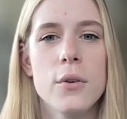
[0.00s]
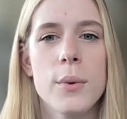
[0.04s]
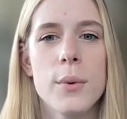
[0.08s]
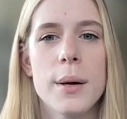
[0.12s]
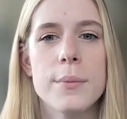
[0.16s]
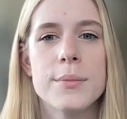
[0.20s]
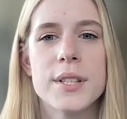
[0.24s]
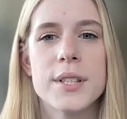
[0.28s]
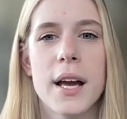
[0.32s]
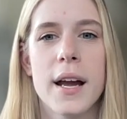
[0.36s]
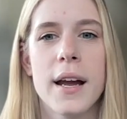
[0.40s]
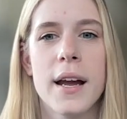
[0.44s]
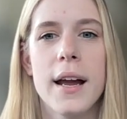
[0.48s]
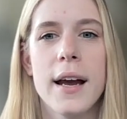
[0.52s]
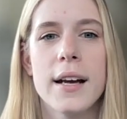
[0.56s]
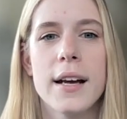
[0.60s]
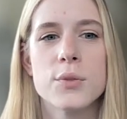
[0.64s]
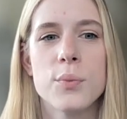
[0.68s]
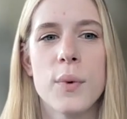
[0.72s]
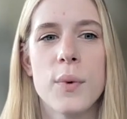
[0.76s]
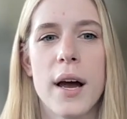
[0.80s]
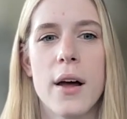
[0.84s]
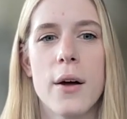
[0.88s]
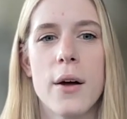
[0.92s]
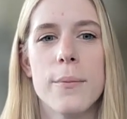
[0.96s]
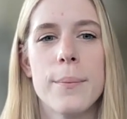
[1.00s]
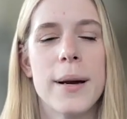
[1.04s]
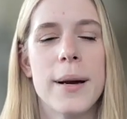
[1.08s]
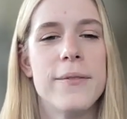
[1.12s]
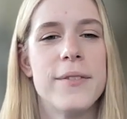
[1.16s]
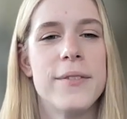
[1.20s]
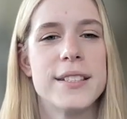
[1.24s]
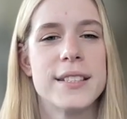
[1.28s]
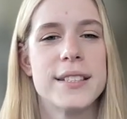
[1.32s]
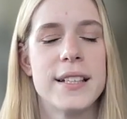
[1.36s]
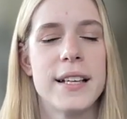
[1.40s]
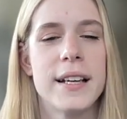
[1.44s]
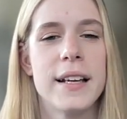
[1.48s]
our website as well by
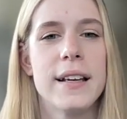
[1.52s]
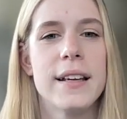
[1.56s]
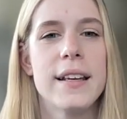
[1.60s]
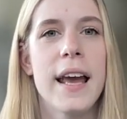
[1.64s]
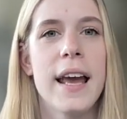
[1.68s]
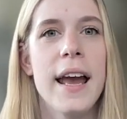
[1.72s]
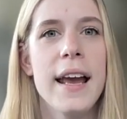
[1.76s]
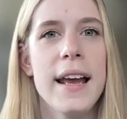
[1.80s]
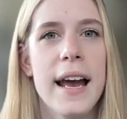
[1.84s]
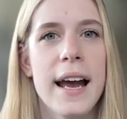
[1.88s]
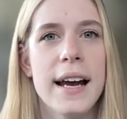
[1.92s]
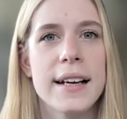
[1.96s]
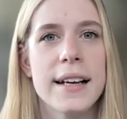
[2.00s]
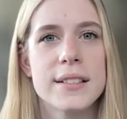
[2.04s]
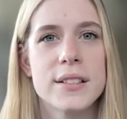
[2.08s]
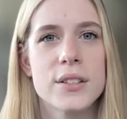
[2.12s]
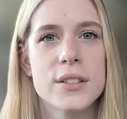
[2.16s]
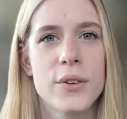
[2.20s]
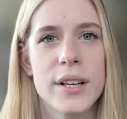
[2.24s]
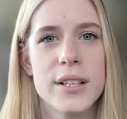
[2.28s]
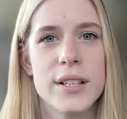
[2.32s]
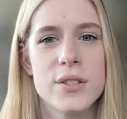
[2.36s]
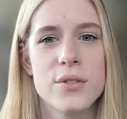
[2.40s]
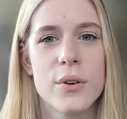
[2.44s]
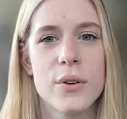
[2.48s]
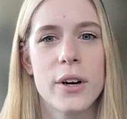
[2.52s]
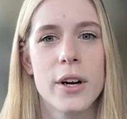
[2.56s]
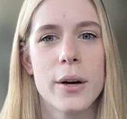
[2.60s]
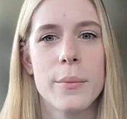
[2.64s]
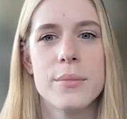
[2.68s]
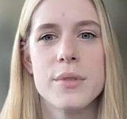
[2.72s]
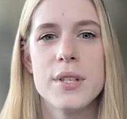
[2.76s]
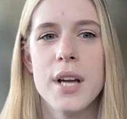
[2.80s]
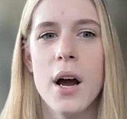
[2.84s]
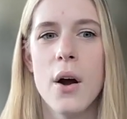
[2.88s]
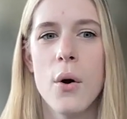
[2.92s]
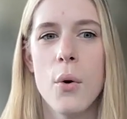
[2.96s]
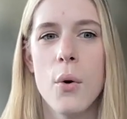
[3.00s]
visiting
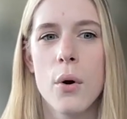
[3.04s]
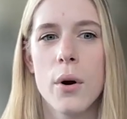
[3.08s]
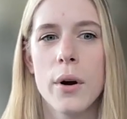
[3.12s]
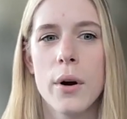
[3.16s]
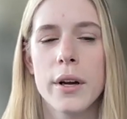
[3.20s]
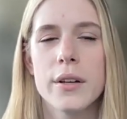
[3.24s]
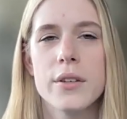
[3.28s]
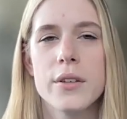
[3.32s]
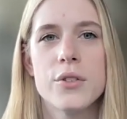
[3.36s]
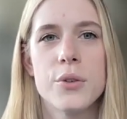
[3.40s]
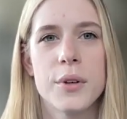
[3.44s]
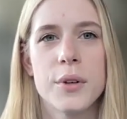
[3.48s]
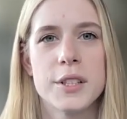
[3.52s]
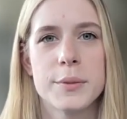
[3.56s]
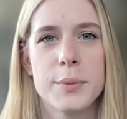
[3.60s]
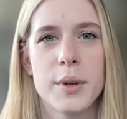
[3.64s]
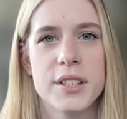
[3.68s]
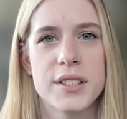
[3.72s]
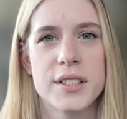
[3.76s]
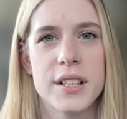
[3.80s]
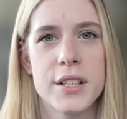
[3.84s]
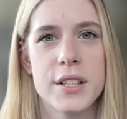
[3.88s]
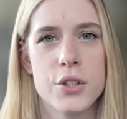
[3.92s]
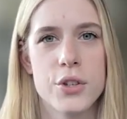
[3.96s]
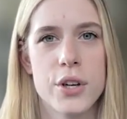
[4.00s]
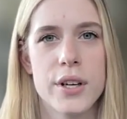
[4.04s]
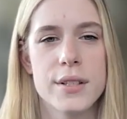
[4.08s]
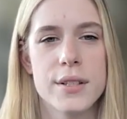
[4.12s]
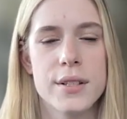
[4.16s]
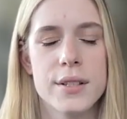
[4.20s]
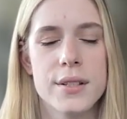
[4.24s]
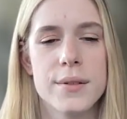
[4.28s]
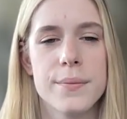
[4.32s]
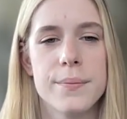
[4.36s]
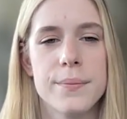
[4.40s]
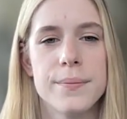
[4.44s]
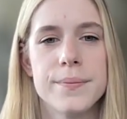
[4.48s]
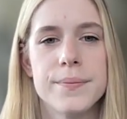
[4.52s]
ksgrainsorghum.org to express
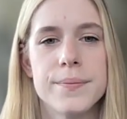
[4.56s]
interest.